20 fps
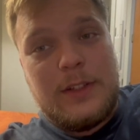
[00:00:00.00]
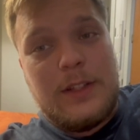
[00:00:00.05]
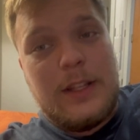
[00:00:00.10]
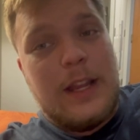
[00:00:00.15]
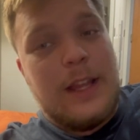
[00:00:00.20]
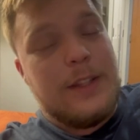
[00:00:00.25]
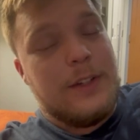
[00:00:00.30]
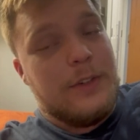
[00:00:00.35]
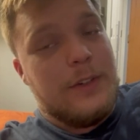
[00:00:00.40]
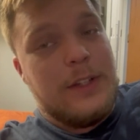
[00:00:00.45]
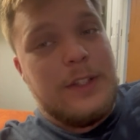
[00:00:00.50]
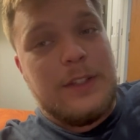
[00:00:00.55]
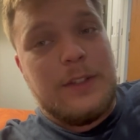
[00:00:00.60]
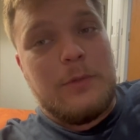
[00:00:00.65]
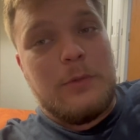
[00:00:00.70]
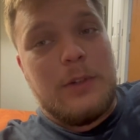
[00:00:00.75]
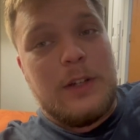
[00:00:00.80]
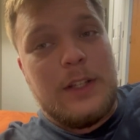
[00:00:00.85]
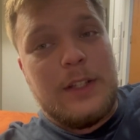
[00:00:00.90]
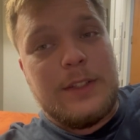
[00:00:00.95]
The other
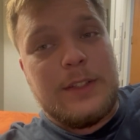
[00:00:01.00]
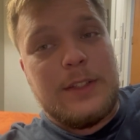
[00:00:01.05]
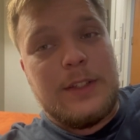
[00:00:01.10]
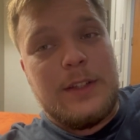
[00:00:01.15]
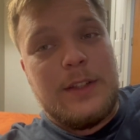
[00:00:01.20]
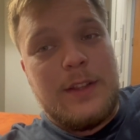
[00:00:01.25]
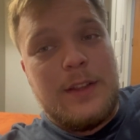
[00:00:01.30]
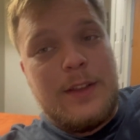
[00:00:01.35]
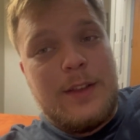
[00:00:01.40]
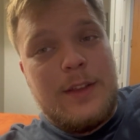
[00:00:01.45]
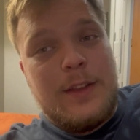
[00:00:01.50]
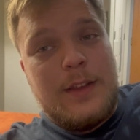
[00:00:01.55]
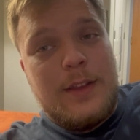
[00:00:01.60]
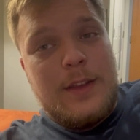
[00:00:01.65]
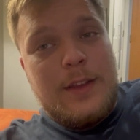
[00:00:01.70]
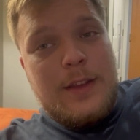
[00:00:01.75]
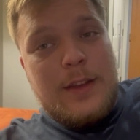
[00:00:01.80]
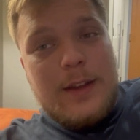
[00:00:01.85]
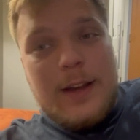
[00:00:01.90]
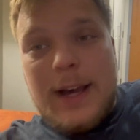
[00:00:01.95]
reason was
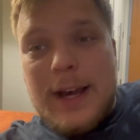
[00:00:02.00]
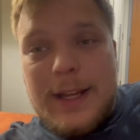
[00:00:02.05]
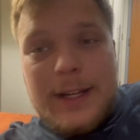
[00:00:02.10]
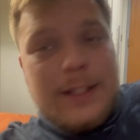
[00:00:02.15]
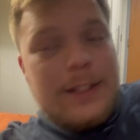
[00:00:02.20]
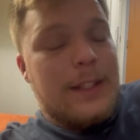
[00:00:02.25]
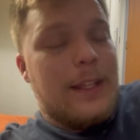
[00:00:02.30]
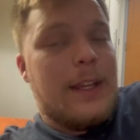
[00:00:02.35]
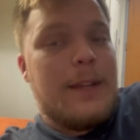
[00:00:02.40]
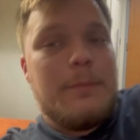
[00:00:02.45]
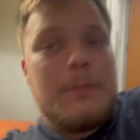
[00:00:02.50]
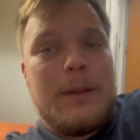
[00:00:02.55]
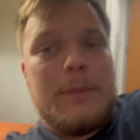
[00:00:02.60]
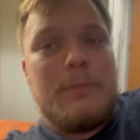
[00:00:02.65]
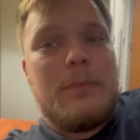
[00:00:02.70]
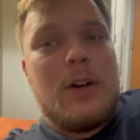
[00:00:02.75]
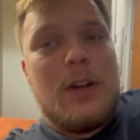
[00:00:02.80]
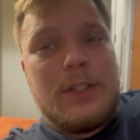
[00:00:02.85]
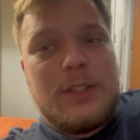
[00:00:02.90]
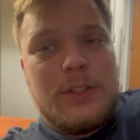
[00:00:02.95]
I didn't like my
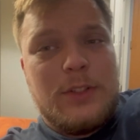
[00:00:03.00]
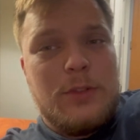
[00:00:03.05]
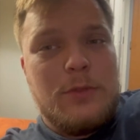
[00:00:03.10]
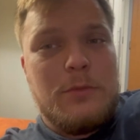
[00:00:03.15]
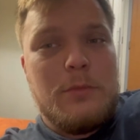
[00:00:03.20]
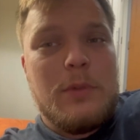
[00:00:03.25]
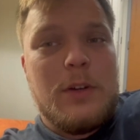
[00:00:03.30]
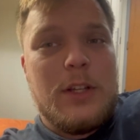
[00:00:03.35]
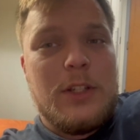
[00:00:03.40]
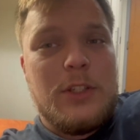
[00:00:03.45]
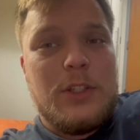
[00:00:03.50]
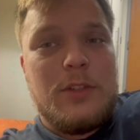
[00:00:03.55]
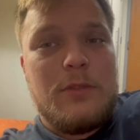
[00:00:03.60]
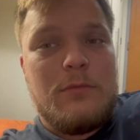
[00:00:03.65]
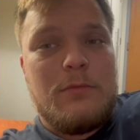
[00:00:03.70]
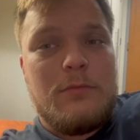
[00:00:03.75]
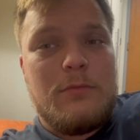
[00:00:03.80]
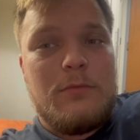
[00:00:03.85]
boss too much.